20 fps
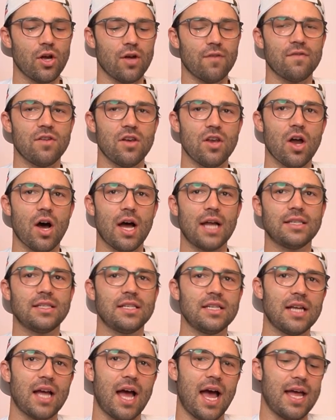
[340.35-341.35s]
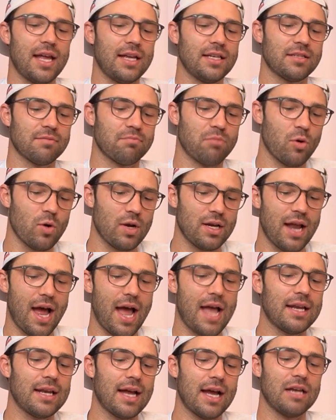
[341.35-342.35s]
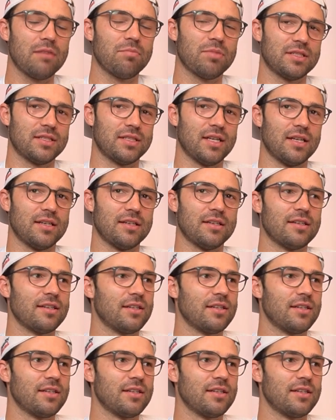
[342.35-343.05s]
of 98.88%.